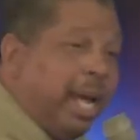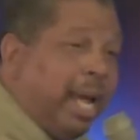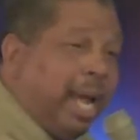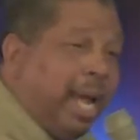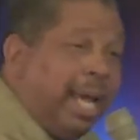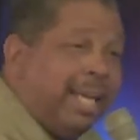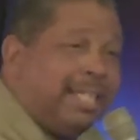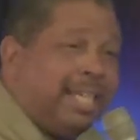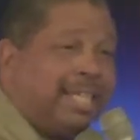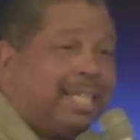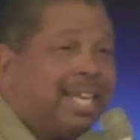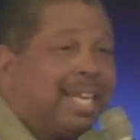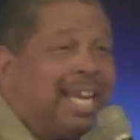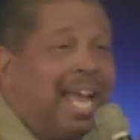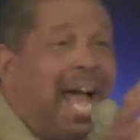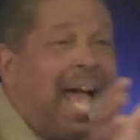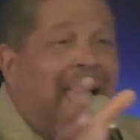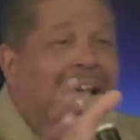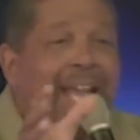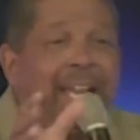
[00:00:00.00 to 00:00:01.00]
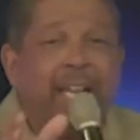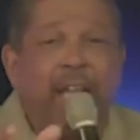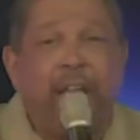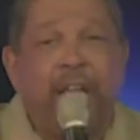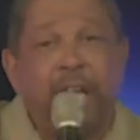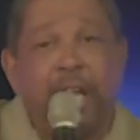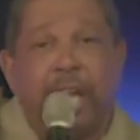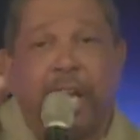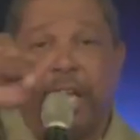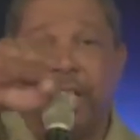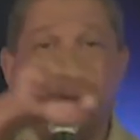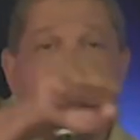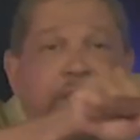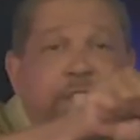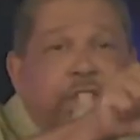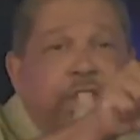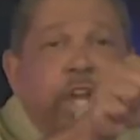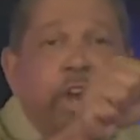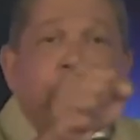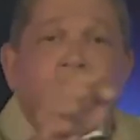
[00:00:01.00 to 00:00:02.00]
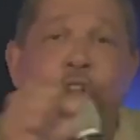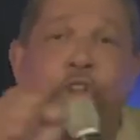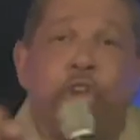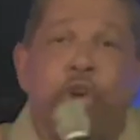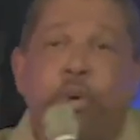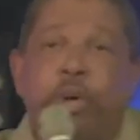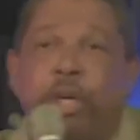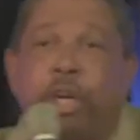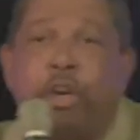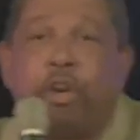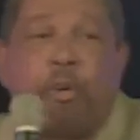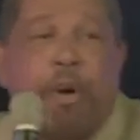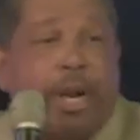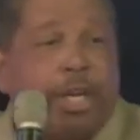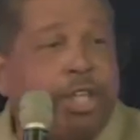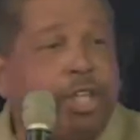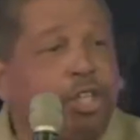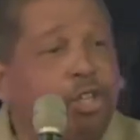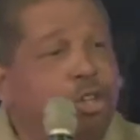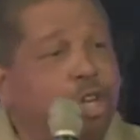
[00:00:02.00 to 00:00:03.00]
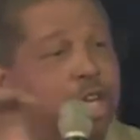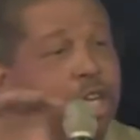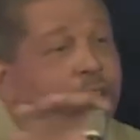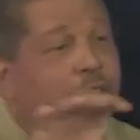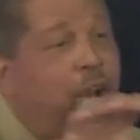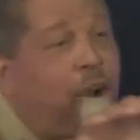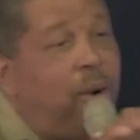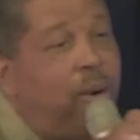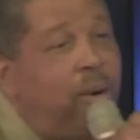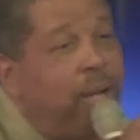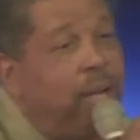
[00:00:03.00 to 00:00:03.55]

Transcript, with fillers: Is it the guide? Is it steering you in the direction you need to go?